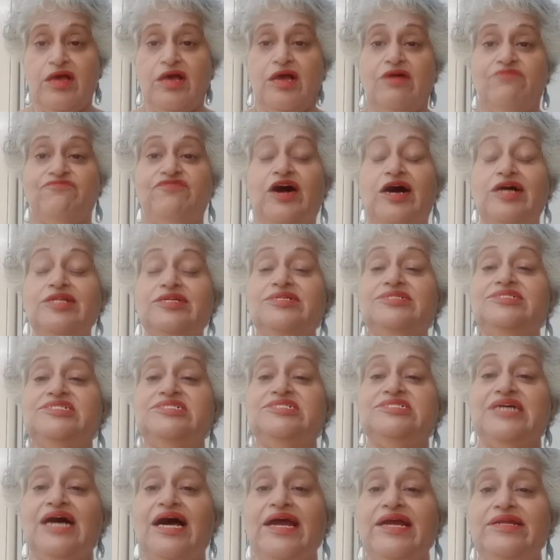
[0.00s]
Father
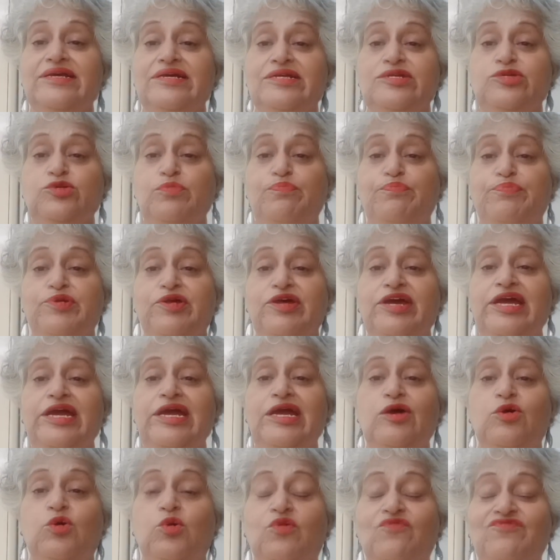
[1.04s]
decided to
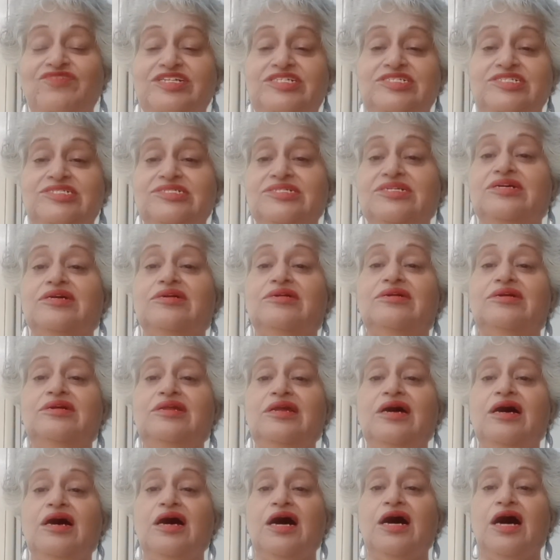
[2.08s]
pray over this
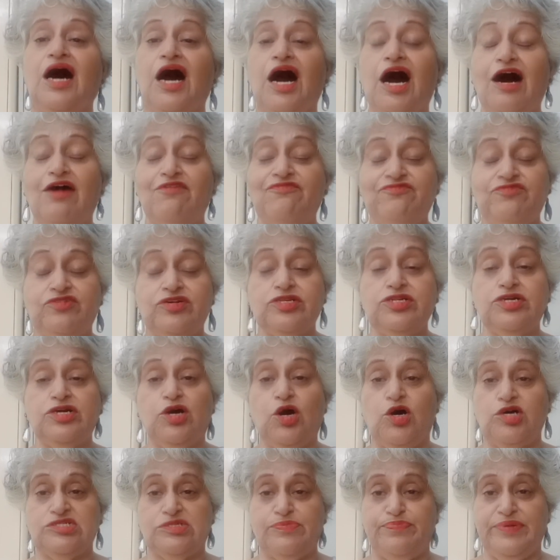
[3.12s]
girl after the
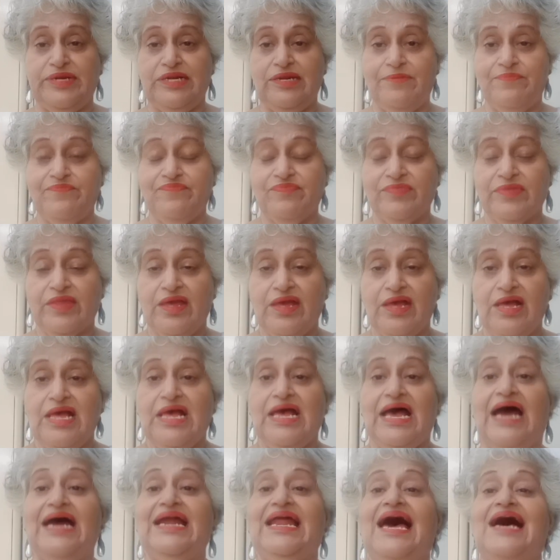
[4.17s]
Gospel.
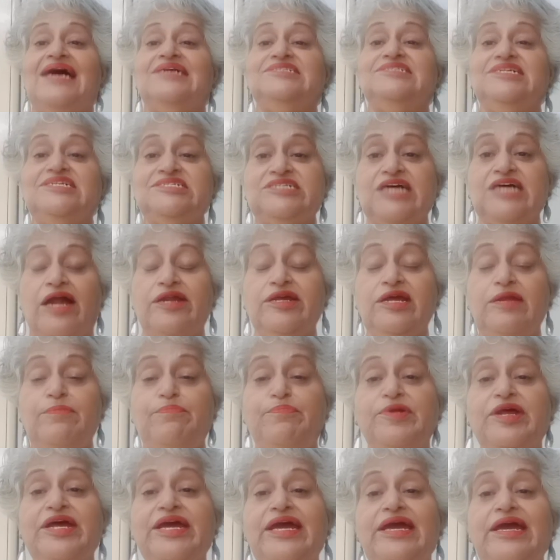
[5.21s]
And as he started
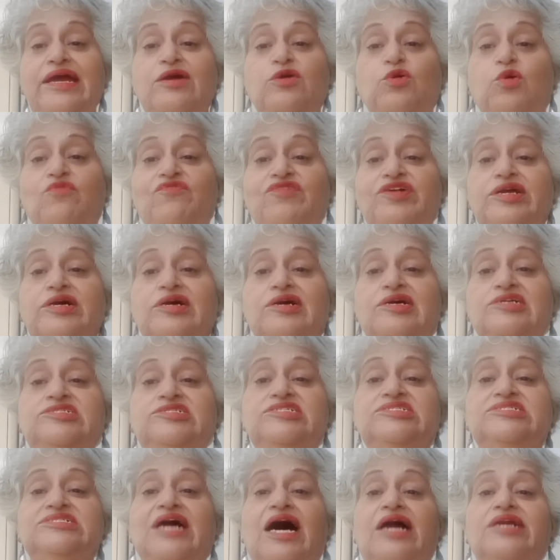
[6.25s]
praying over her, she
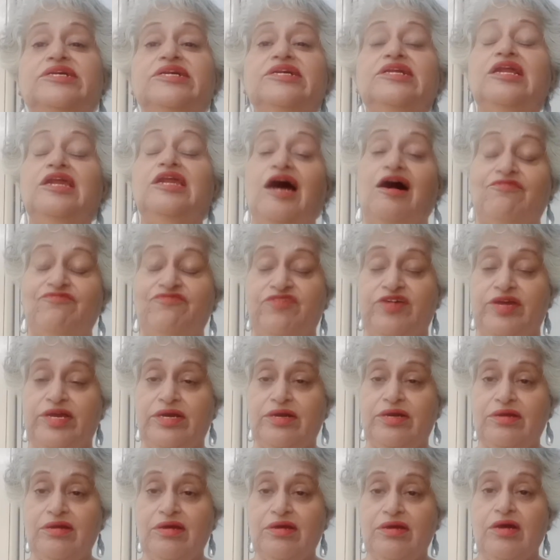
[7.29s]
started laughing.
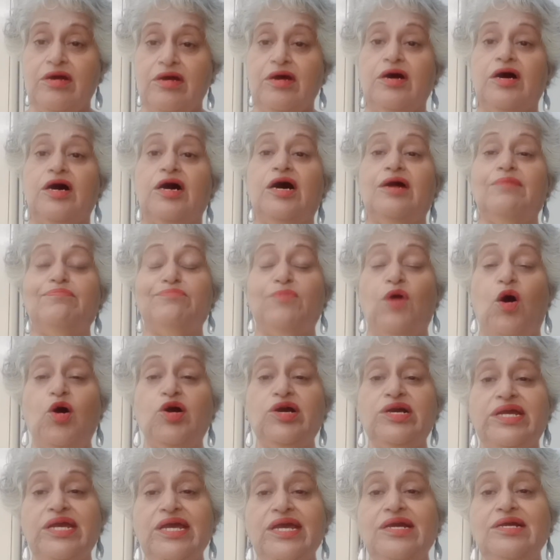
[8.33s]
A
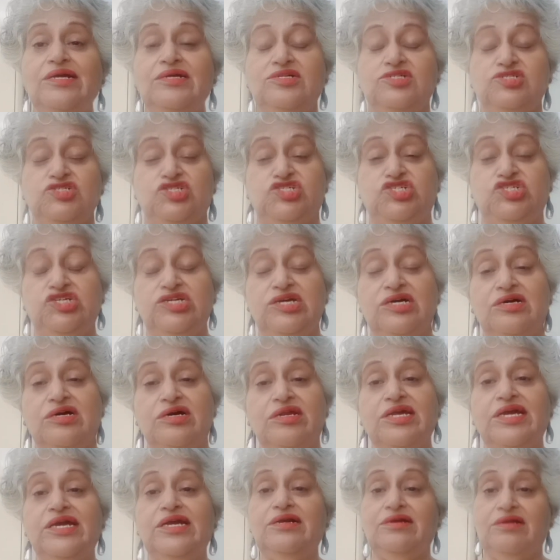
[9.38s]
mocking,
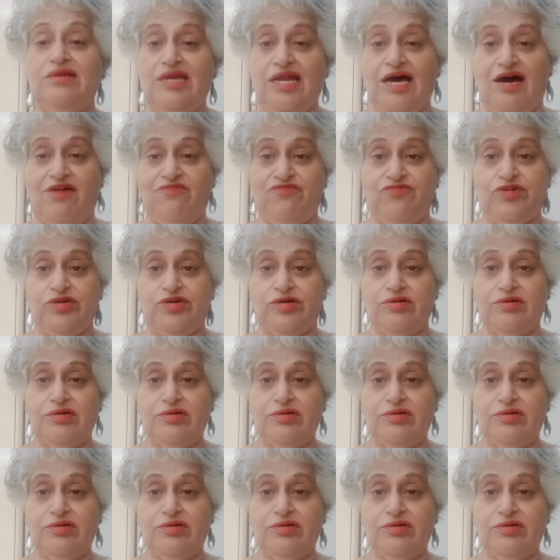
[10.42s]
jeering laughter.